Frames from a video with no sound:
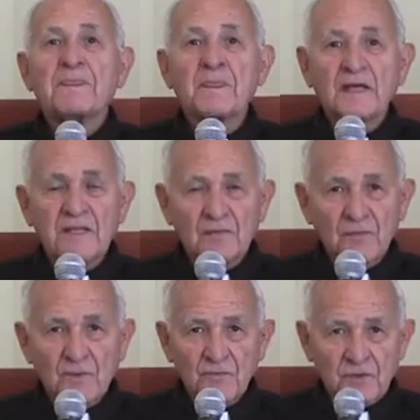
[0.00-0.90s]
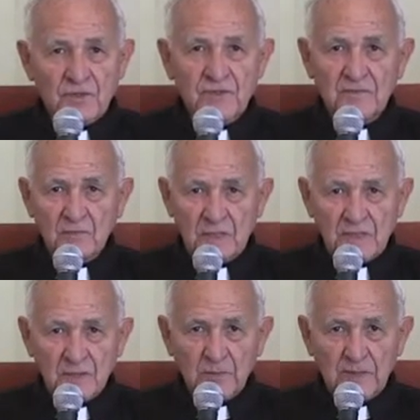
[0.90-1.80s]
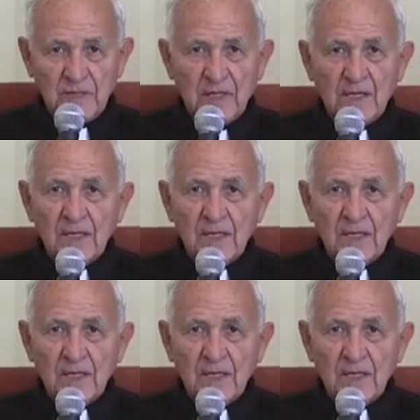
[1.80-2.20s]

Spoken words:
not yet for the Feast of Guadalupe,